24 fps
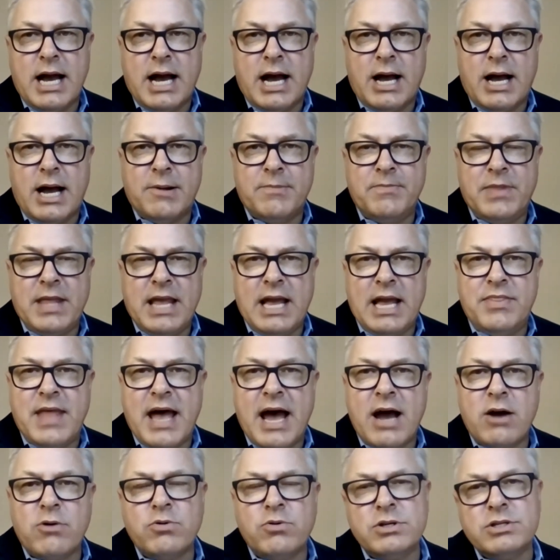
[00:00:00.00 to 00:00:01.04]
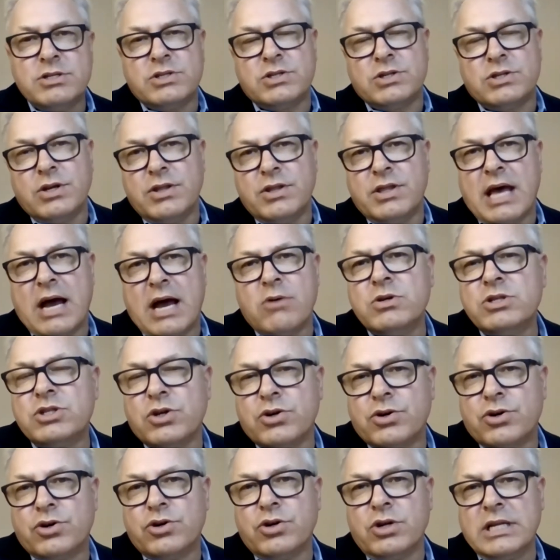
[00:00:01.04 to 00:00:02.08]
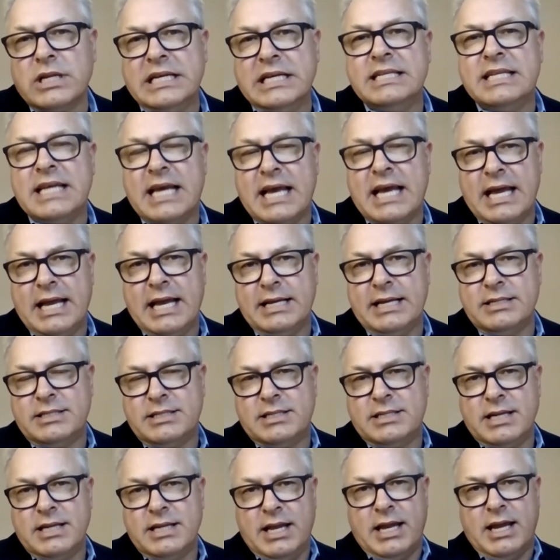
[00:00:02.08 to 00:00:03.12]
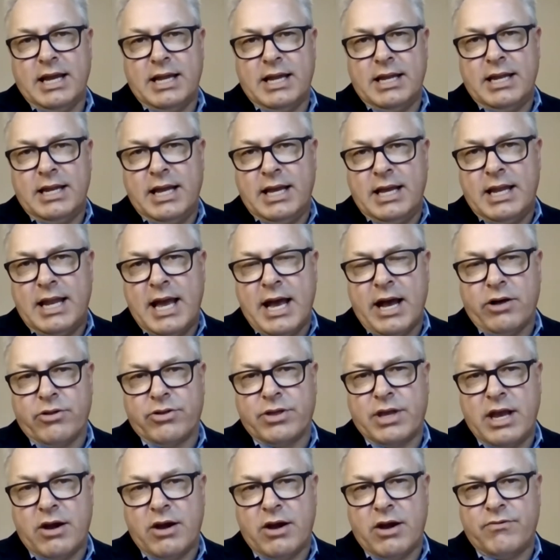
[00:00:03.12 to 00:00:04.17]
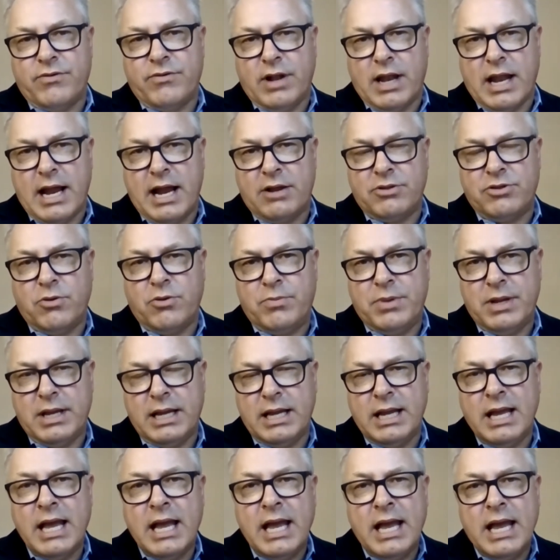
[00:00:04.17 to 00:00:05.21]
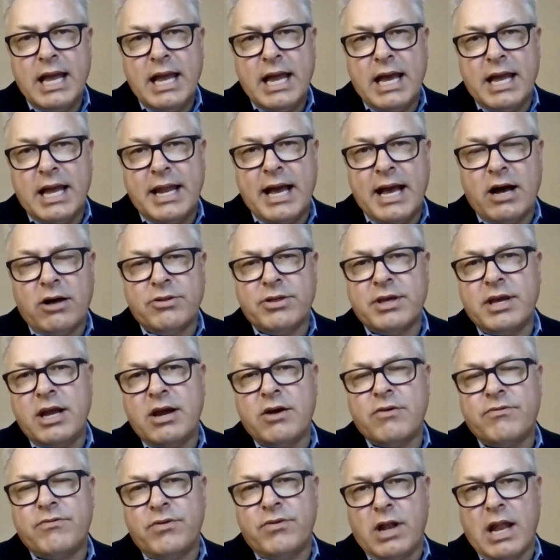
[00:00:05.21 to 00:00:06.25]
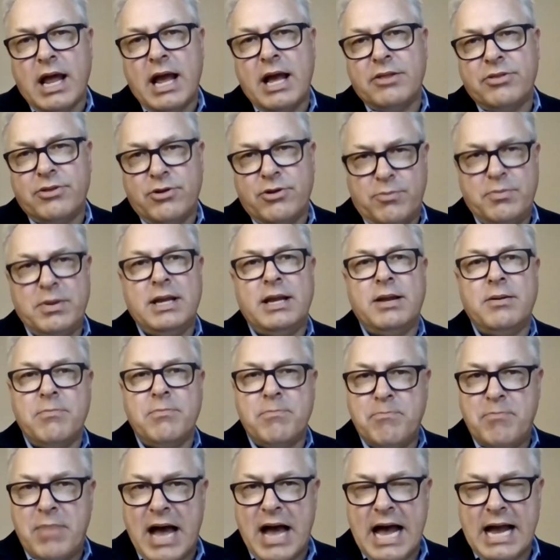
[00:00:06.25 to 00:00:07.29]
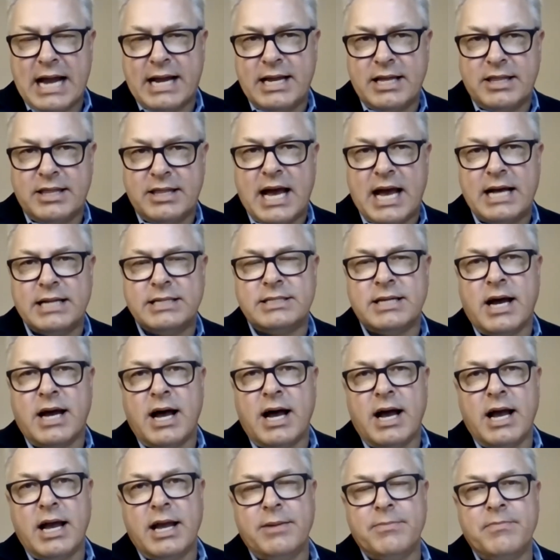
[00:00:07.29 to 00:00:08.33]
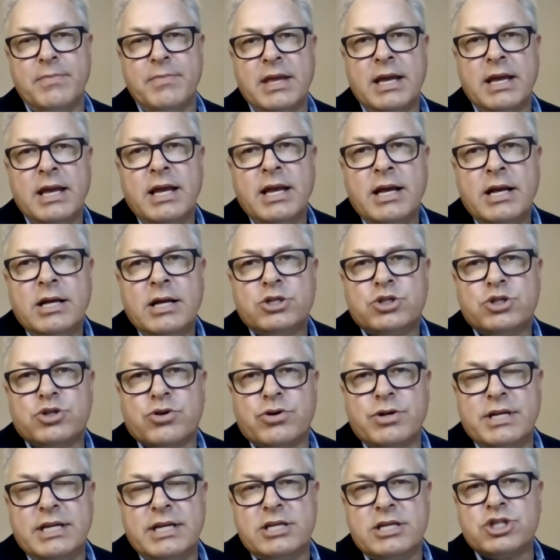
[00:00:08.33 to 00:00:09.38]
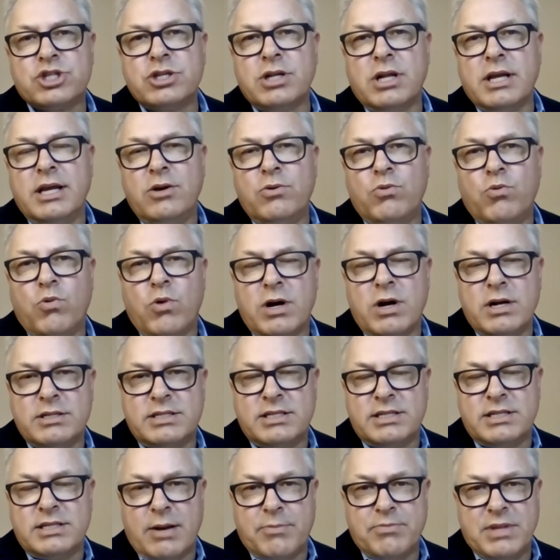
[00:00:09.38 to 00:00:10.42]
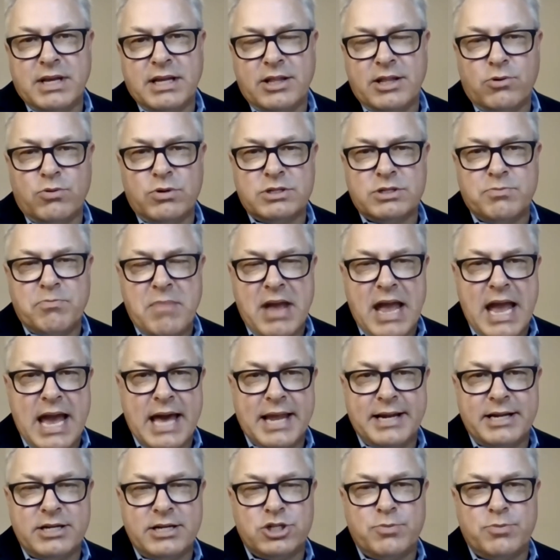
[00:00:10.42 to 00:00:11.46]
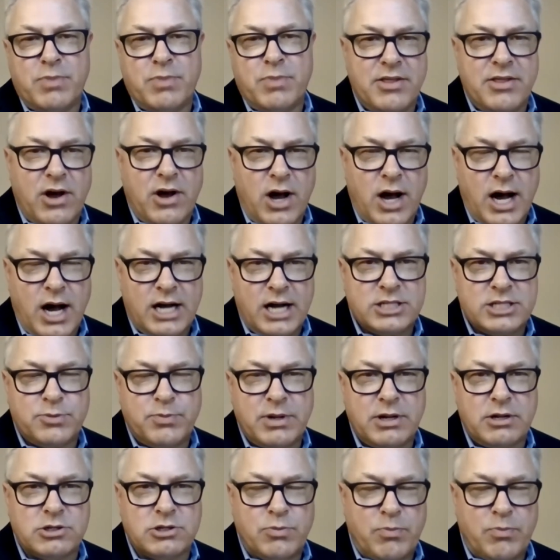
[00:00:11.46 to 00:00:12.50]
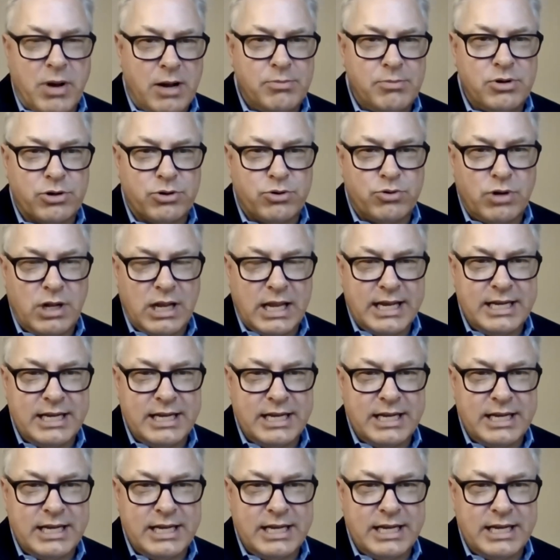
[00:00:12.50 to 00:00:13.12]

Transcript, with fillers: Um, and that was that was early days in in healthcare philanthropy, and healthcare philanthropy back at that time traditionally was something that was managed by the hospital's public